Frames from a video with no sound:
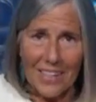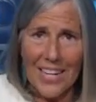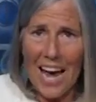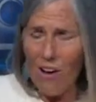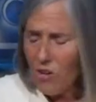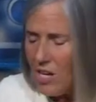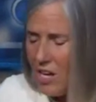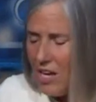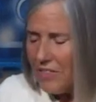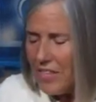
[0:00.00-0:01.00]
Now,
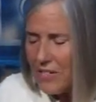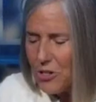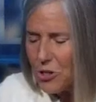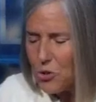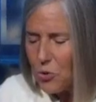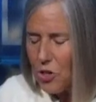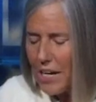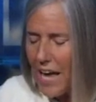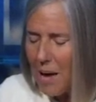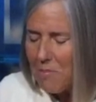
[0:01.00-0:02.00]
this
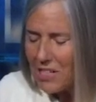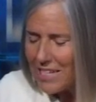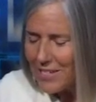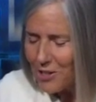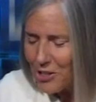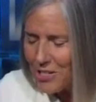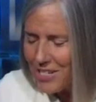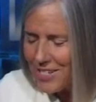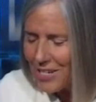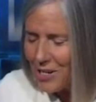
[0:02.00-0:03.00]
story, hey Melissa, good
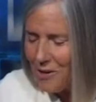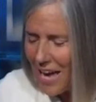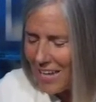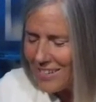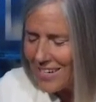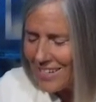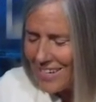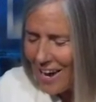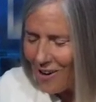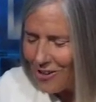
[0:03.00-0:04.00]
to see you. Hey
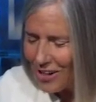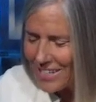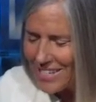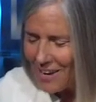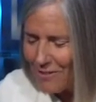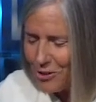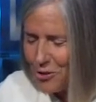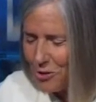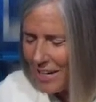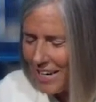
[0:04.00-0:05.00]
Danielle, great to have you
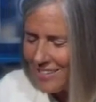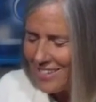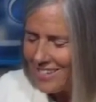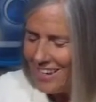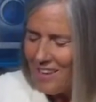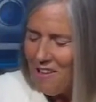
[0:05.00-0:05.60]
join us.